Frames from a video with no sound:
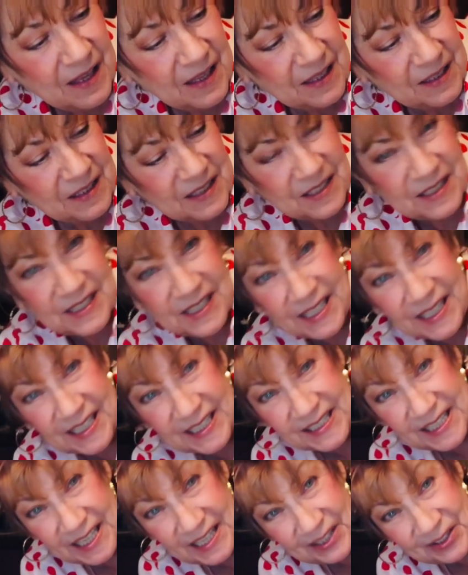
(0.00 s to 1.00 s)
Stick it
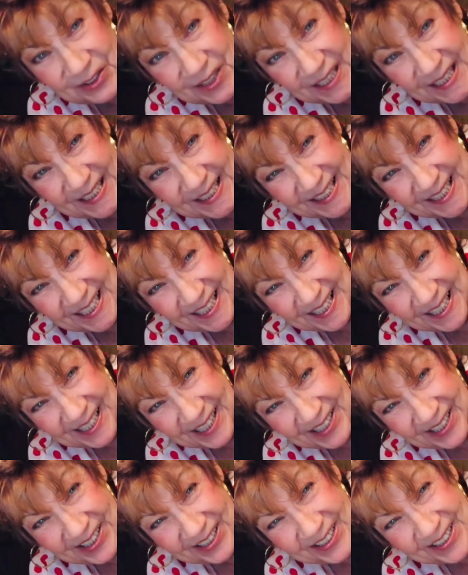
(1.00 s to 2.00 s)
down in
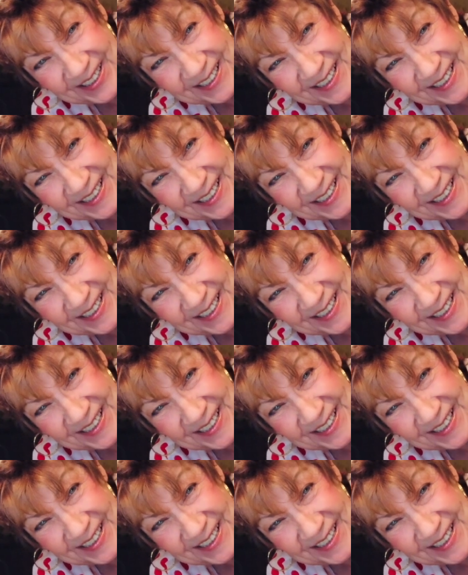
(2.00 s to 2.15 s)
there.